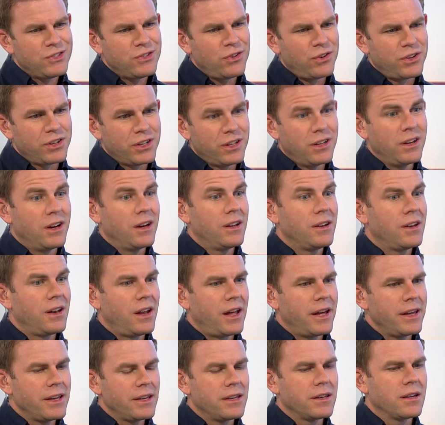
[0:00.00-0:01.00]
not a gun,
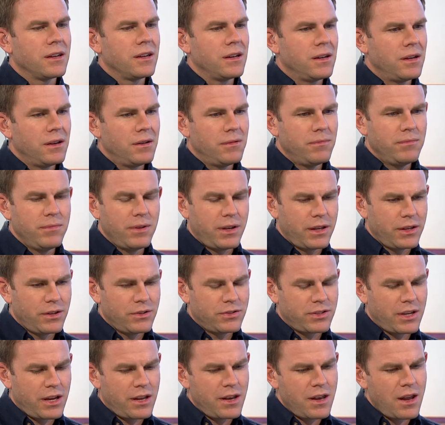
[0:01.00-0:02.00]
like, a, uh, like you
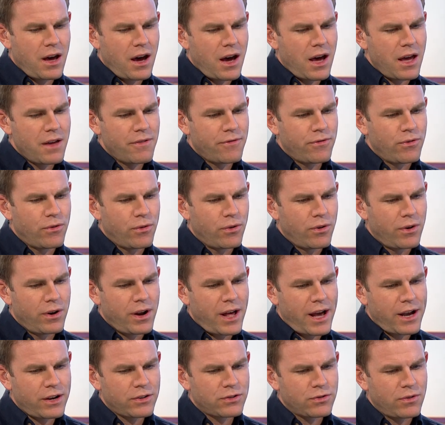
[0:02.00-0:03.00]
say, a knife or an
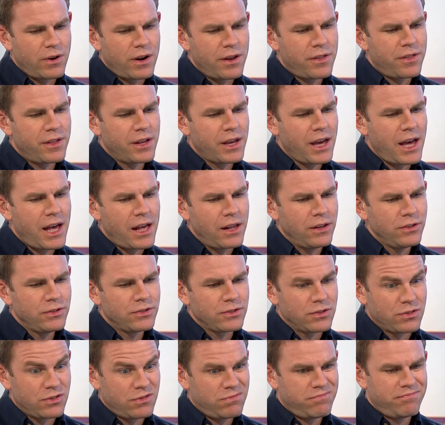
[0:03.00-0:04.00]
mm. axe or anything mm.
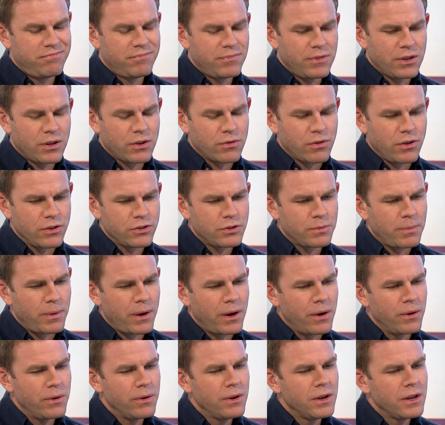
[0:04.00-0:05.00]
else, mm.
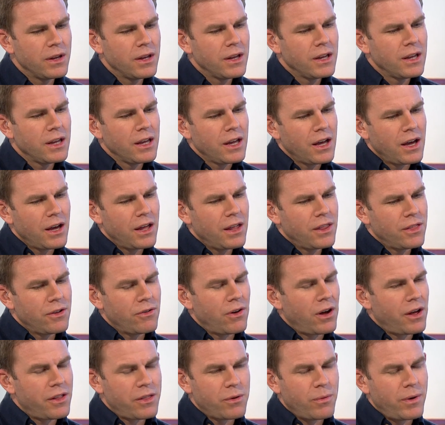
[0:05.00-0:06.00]
crossbow,
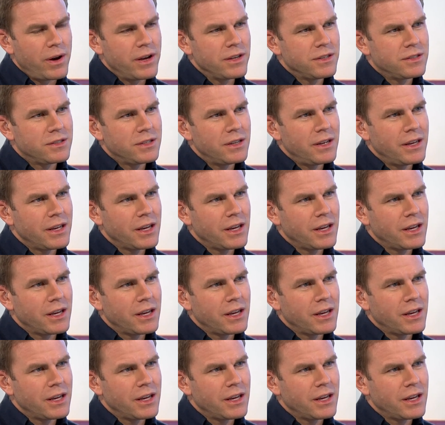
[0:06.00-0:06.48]
there are other ways to